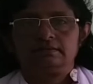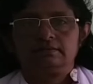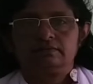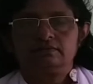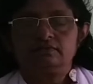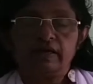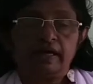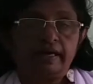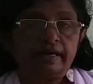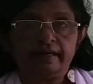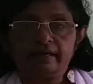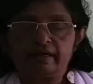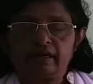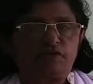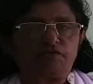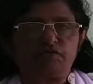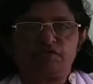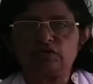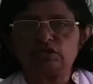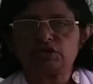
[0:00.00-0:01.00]
were in
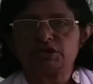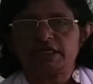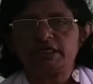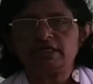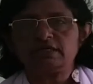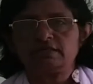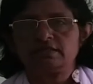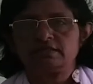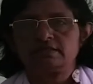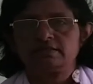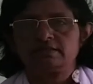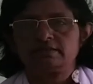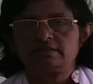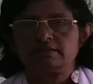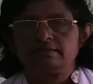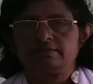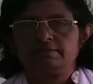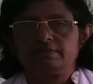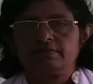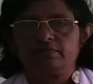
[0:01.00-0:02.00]
confusion.
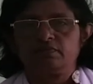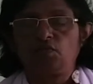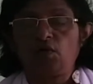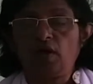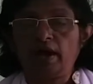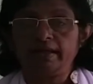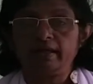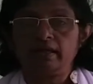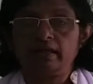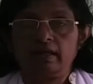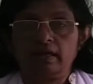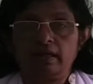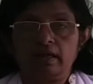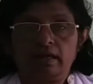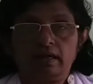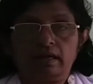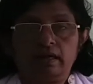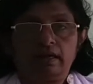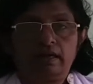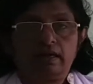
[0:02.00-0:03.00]
Why?
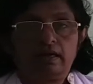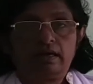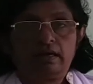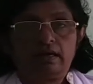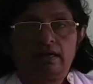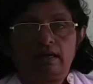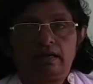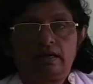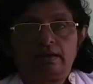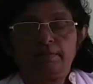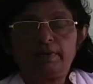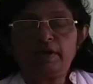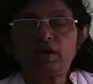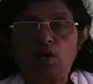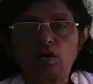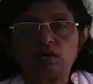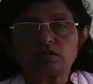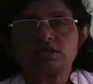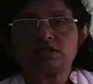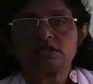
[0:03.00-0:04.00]

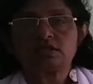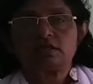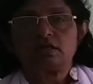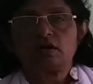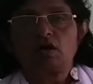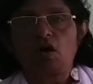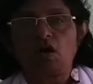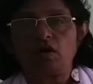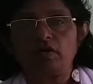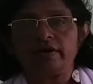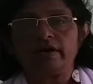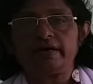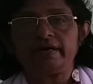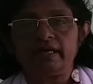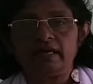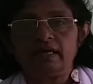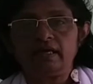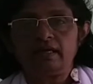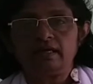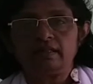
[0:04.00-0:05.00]
Because
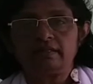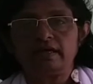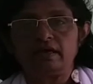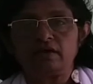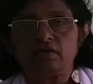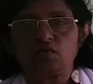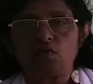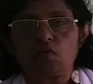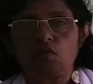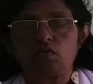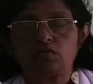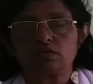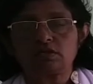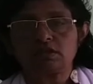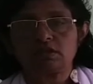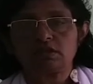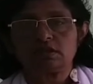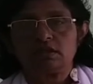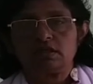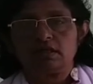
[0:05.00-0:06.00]
already there
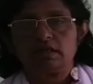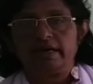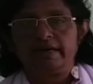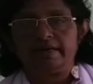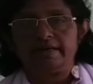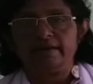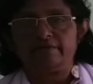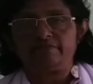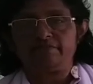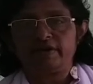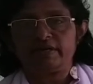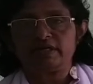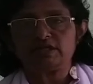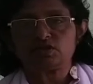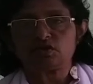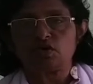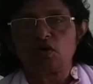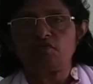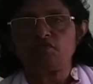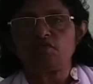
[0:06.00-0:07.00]
was a
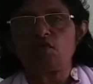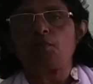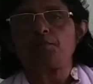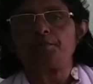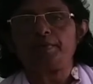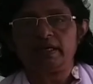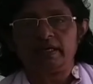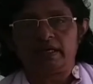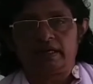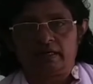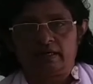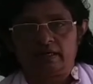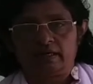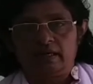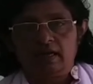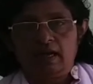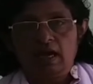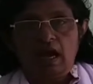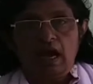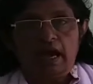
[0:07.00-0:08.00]
difference of opinion.
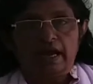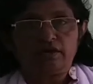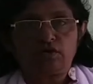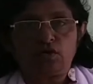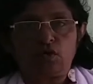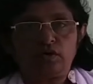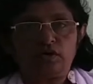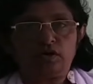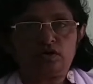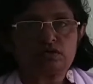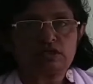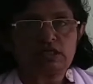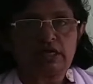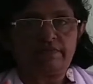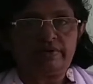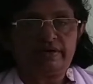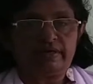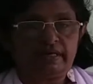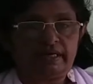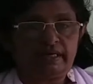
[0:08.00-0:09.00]
I told you
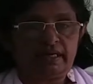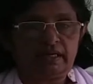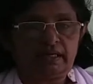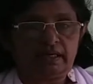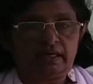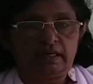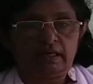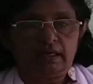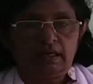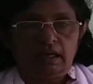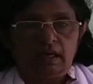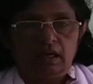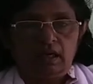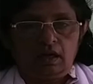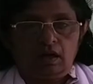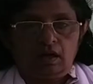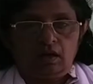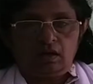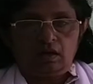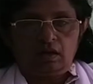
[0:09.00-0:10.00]

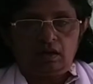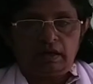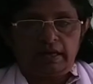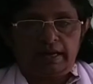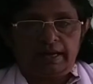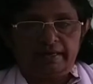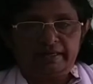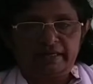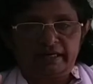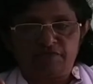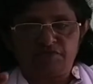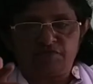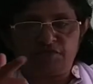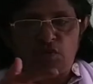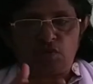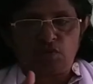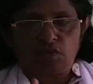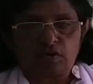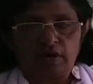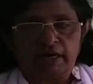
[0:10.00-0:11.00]

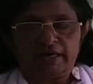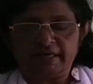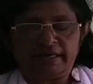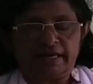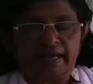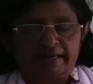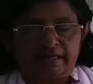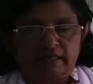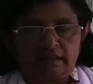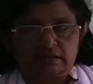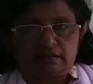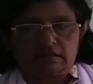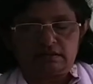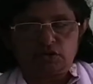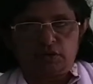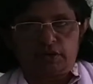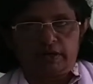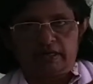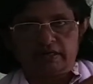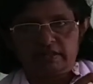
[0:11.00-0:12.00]

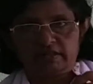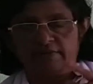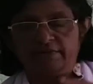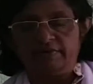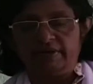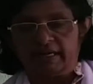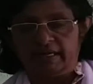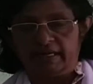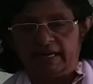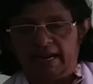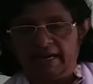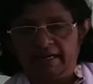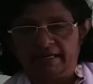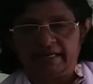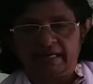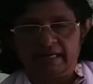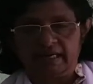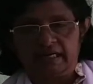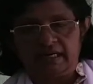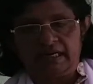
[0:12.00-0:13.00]

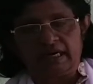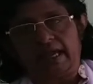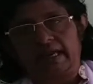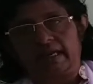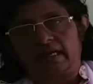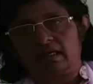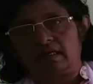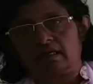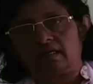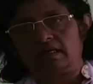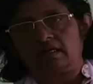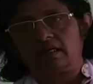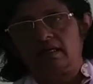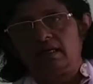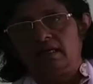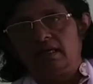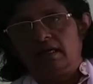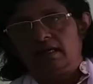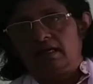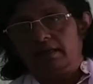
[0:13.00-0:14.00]
1789.
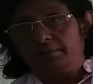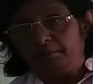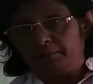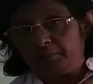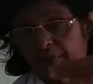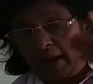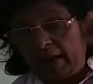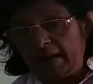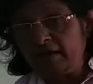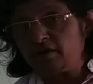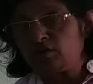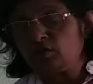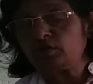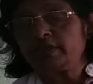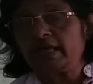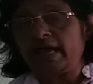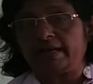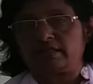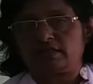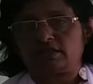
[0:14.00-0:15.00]
Prior to
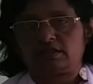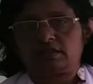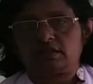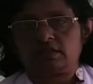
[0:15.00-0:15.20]
that,